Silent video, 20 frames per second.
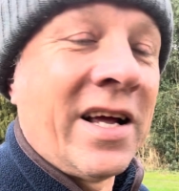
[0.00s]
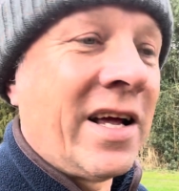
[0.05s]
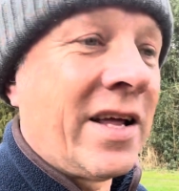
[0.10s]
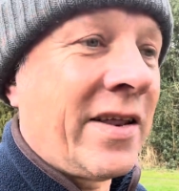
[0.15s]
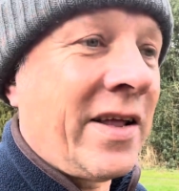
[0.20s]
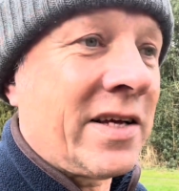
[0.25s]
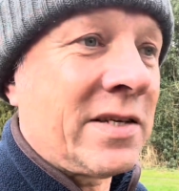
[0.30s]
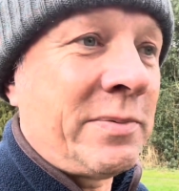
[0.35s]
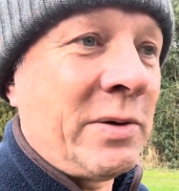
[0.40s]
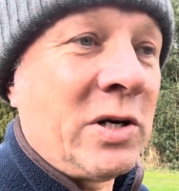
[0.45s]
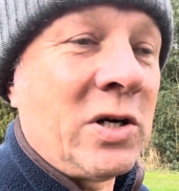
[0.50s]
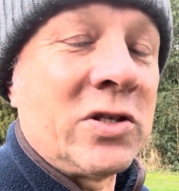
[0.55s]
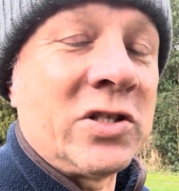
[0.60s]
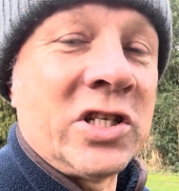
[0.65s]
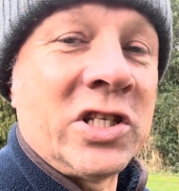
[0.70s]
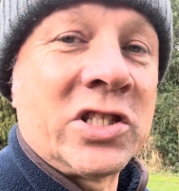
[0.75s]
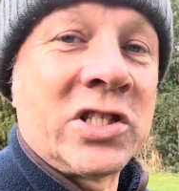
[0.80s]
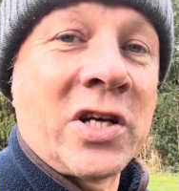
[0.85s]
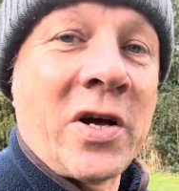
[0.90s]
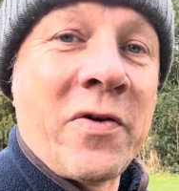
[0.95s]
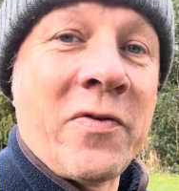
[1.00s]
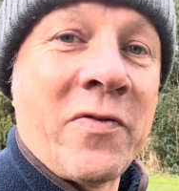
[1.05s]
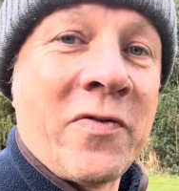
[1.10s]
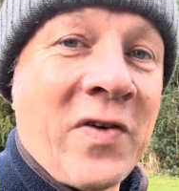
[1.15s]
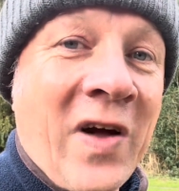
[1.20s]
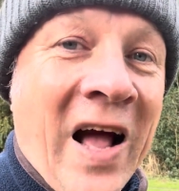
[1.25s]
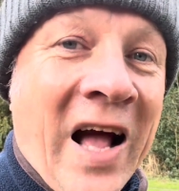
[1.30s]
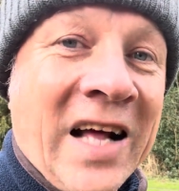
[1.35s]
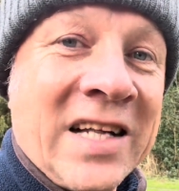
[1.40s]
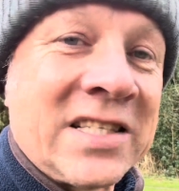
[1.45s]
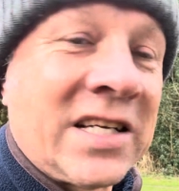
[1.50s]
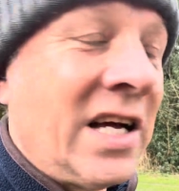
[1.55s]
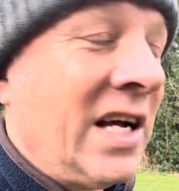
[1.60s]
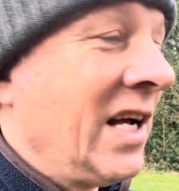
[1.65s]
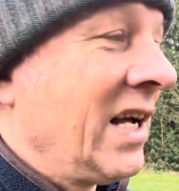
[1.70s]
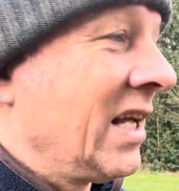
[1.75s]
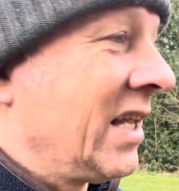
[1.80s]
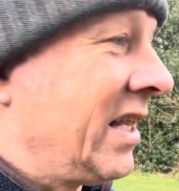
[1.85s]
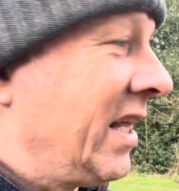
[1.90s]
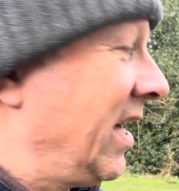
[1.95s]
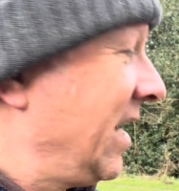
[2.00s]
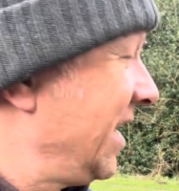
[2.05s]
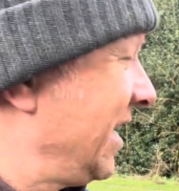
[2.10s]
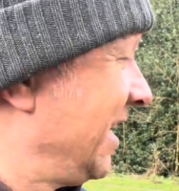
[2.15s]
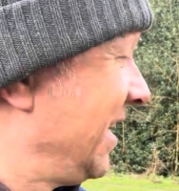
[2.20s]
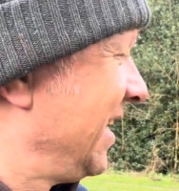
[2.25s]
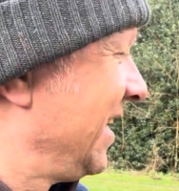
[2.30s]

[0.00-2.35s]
That's because it's so fat that,